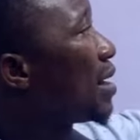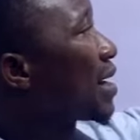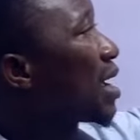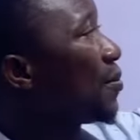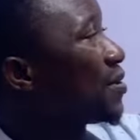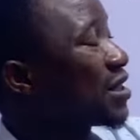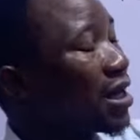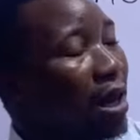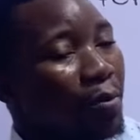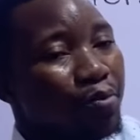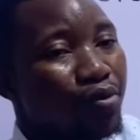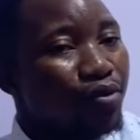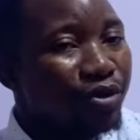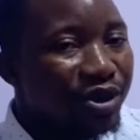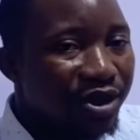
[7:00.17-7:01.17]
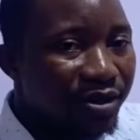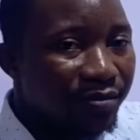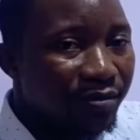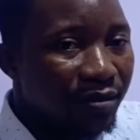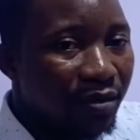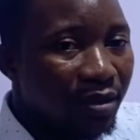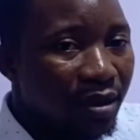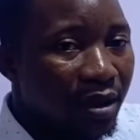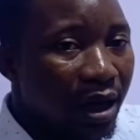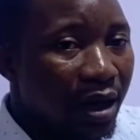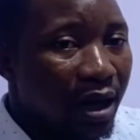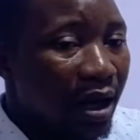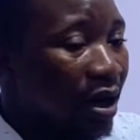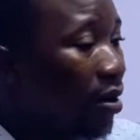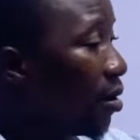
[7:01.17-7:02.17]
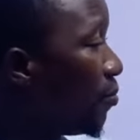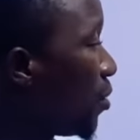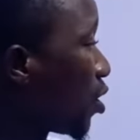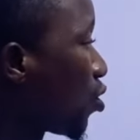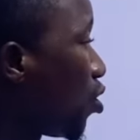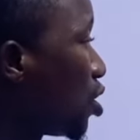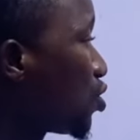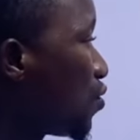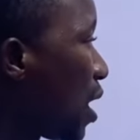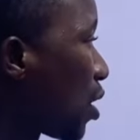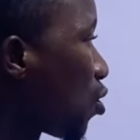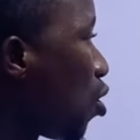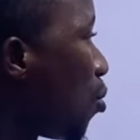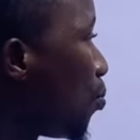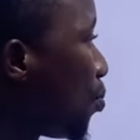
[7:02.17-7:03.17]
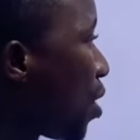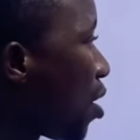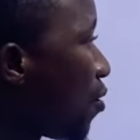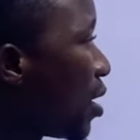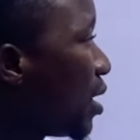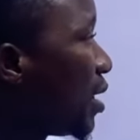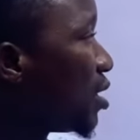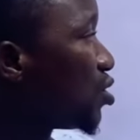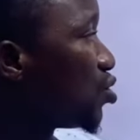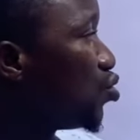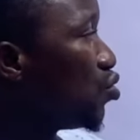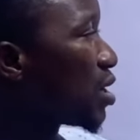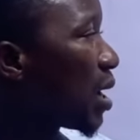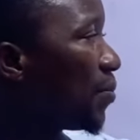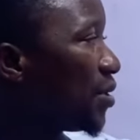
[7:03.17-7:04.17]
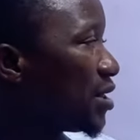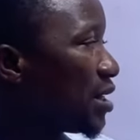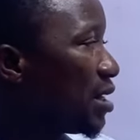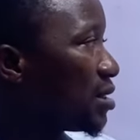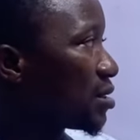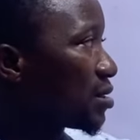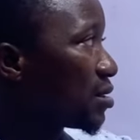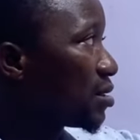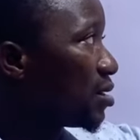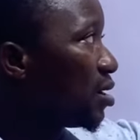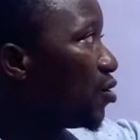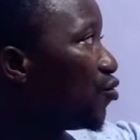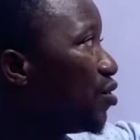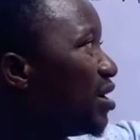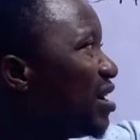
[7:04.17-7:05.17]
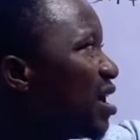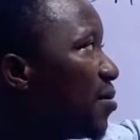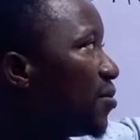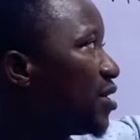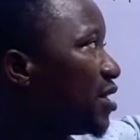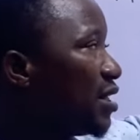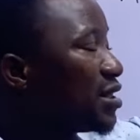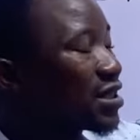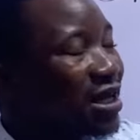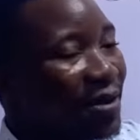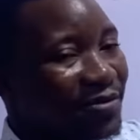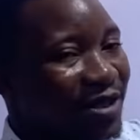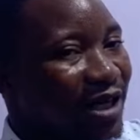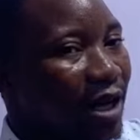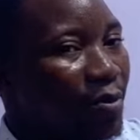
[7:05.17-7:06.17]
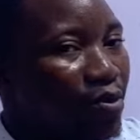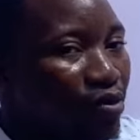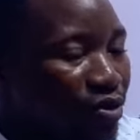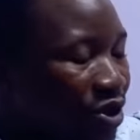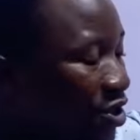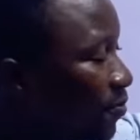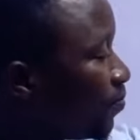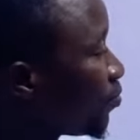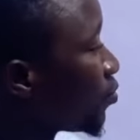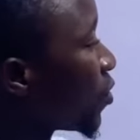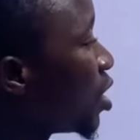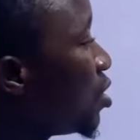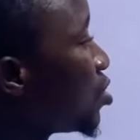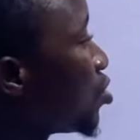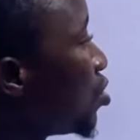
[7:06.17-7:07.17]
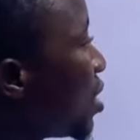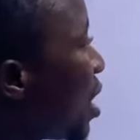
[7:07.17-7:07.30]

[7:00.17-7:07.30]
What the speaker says: the capital approach, because we are comparing the two capitals, we named it capital approach. So